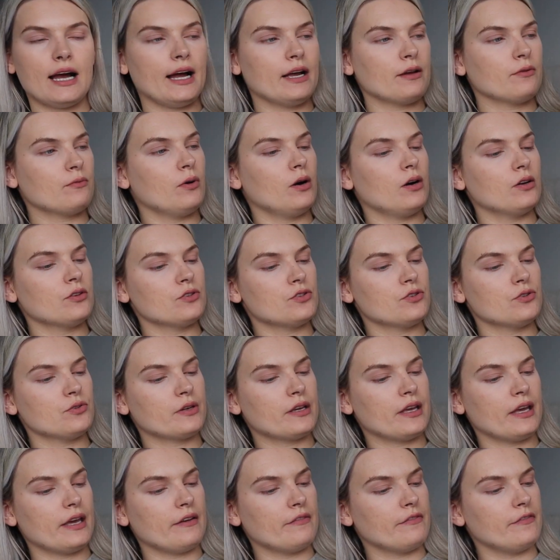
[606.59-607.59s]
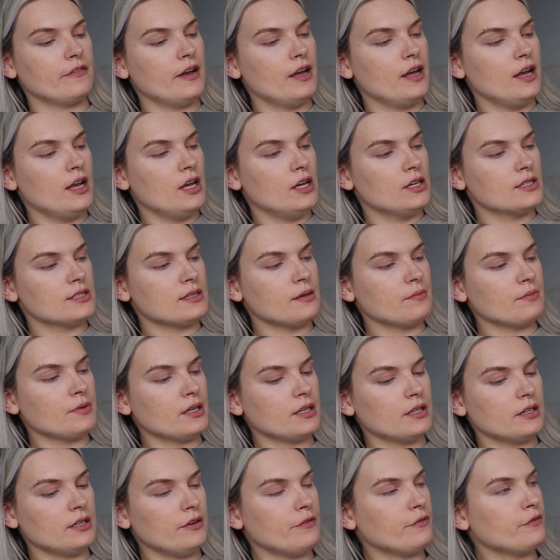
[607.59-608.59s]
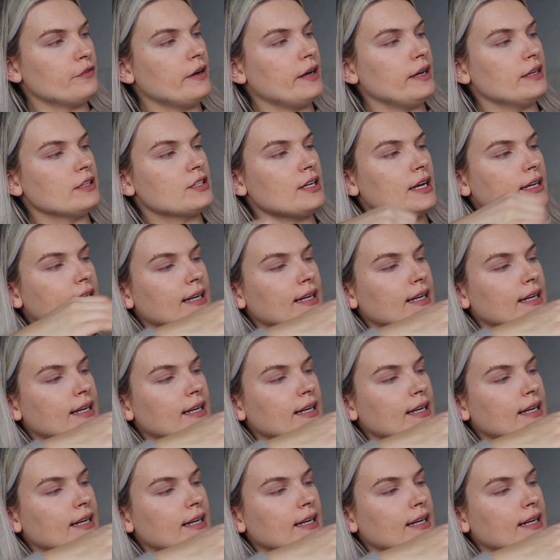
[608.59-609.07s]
I want to give something different.